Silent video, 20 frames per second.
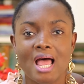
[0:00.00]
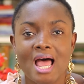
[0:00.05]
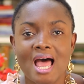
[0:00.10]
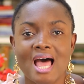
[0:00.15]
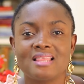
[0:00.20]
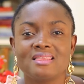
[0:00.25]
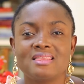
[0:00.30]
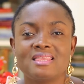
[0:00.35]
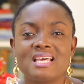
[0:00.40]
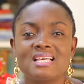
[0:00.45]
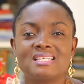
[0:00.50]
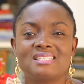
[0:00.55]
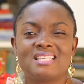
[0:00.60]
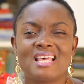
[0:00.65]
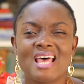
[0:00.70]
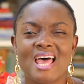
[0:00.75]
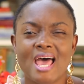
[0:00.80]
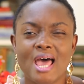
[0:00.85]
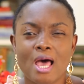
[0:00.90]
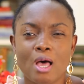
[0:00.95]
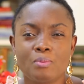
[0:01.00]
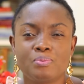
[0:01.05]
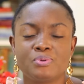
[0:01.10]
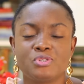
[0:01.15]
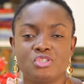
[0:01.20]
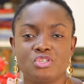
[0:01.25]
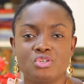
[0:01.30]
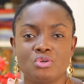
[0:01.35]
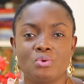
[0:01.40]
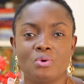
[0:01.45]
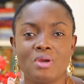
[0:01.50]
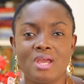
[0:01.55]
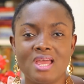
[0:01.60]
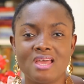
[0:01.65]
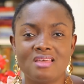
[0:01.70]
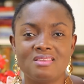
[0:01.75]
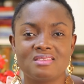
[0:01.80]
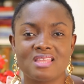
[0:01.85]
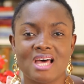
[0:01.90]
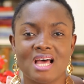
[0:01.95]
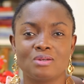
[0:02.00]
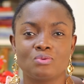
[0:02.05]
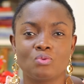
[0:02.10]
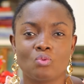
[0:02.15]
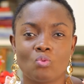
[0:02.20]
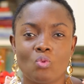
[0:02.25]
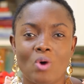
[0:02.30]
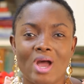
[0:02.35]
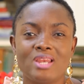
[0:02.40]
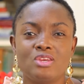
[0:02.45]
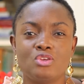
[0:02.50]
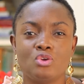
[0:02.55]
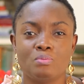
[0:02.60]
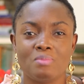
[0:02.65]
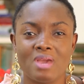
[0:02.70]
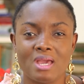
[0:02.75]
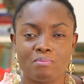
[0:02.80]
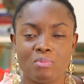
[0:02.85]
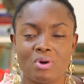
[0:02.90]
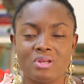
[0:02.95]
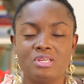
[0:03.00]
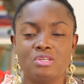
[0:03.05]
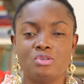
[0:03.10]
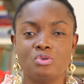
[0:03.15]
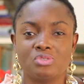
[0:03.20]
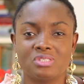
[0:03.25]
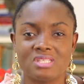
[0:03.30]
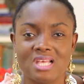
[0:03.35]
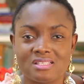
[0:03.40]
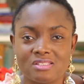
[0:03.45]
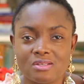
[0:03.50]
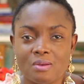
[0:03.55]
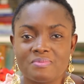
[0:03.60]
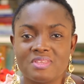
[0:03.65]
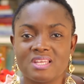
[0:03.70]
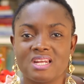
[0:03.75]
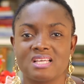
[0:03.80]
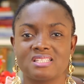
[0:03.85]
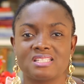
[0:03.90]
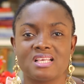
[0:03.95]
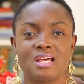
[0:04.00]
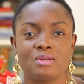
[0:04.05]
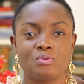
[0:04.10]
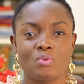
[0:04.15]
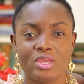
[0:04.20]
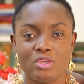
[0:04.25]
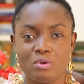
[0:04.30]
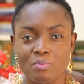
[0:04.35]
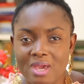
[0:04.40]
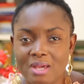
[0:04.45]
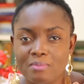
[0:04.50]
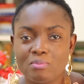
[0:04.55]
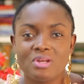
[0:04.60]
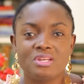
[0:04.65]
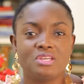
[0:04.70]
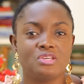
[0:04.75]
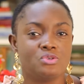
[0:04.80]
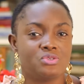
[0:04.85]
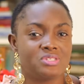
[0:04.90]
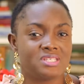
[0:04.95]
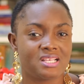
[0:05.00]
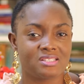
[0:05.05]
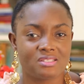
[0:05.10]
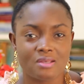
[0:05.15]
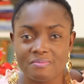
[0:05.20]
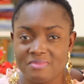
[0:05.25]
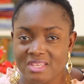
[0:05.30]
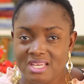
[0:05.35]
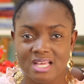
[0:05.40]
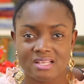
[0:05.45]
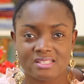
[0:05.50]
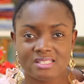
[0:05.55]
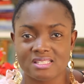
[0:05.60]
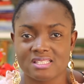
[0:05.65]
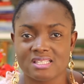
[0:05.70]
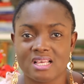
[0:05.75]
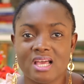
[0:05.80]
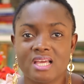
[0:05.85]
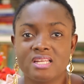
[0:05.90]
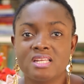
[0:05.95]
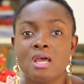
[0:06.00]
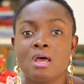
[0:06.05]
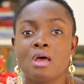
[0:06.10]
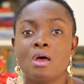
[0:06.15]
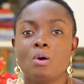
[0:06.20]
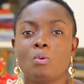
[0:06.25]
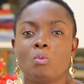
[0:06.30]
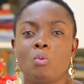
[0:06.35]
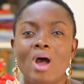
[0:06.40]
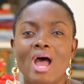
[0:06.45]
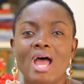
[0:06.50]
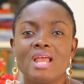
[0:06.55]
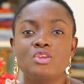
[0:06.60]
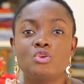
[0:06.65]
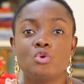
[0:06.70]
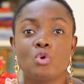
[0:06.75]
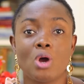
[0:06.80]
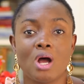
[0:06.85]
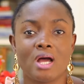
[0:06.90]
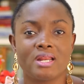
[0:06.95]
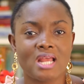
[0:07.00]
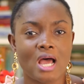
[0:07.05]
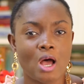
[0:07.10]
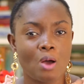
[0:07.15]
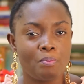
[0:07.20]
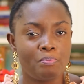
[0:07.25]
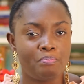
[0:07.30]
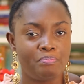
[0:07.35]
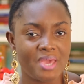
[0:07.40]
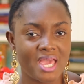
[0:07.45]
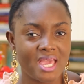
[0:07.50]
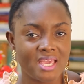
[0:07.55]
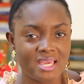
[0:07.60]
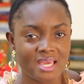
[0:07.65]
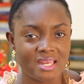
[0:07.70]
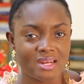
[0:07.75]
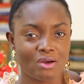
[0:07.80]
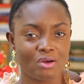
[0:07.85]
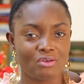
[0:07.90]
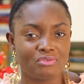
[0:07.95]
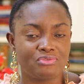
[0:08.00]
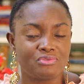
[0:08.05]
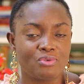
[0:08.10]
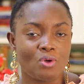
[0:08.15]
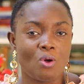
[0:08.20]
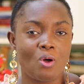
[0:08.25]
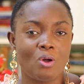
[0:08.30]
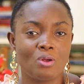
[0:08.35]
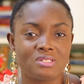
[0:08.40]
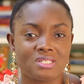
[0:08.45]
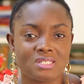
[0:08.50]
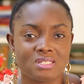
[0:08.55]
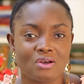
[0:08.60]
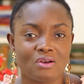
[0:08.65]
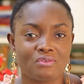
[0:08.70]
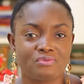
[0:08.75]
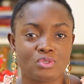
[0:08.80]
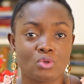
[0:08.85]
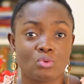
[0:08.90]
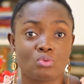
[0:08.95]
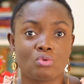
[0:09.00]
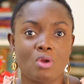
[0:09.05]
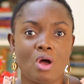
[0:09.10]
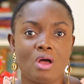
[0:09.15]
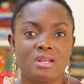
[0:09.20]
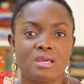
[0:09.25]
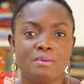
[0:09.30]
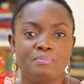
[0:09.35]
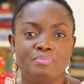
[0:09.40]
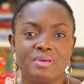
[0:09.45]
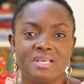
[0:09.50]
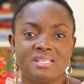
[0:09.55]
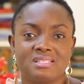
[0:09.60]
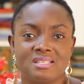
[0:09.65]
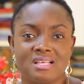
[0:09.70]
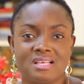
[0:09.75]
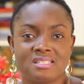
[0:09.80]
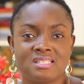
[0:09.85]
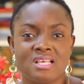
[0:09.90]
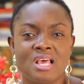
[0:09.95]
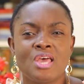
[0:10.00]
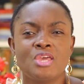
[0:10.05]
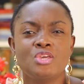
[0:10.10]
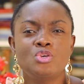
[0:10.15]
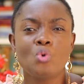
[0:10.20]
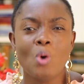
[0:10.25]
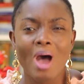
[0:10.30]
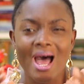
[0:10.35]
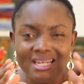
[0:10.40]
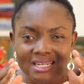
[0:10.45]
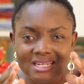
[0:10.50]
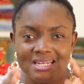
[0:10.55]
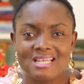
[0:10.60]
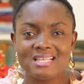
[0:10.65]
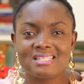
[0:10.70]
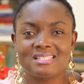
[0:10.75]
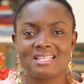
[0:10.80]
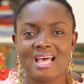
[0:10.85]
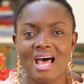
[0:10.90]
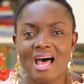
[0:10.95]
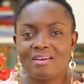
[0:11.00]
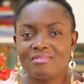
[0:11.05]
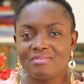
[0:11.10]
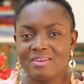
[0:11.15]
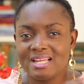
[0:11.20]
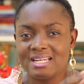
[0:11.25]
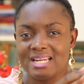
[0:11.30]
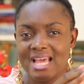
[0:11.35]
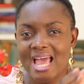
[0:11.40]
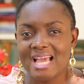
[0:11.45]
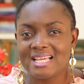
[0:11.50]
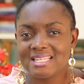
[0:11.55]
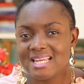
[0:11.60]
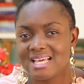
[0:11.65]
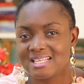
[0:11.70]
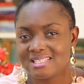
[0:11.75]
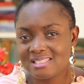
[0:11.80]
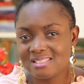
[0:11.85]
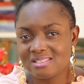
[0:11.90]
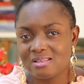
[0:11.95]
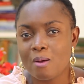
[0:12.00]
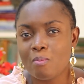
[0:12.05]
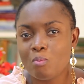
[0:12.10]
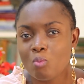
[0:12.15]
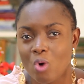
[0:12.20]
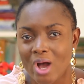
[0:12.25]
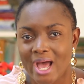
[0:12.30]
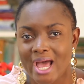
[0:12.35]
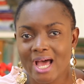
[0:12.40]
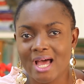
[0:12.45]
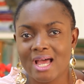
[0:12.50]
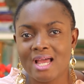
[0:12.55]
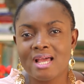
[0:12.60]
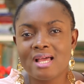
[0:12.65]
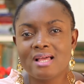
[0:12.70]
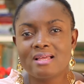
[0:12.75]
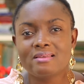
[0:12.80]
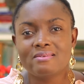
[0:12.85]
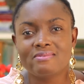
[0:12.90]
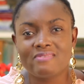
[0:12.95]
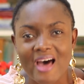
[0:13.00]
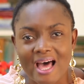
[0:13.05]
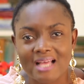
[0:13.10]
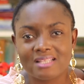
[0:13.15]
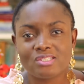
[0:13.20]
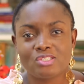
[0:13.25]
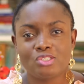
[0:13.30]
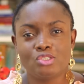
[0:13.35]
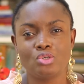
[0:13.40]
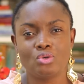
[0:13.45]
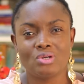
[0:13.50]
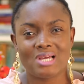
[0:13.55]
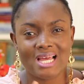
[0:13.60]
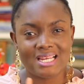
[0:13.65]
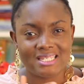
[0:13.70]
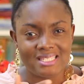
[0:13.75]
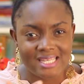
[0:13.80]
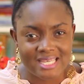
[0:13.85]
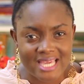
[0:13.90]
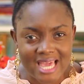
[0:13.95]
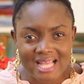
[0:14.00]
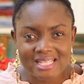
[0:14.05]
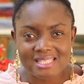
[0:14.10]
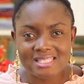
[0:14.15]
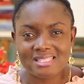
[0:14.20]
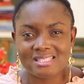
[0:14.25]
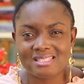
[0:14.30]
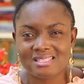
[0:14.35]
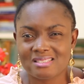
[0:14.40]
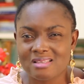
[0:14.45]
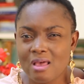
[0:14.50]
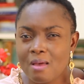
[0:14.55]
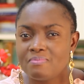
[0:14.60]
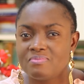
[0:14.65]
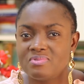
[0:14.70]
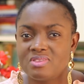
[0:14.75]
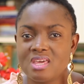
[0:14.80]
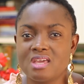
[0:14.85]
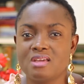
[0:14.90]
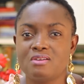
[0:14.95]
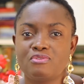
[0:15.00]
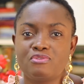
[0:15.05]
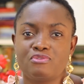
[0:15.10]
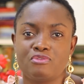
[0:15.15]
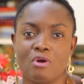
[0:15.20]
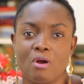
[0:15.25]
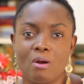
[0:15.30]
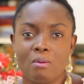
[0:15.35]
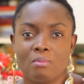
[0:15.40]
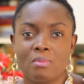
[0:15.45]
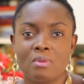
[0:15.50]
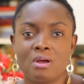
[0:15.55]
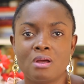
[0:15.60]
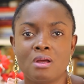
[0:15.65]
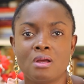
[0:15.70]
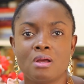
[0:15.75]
And this helps you in that when you make money, you set something aside. When you make money, you set something else aside. When you are now big enough, old enough to run a business, you at least have an egg nest somewhere that you can get something from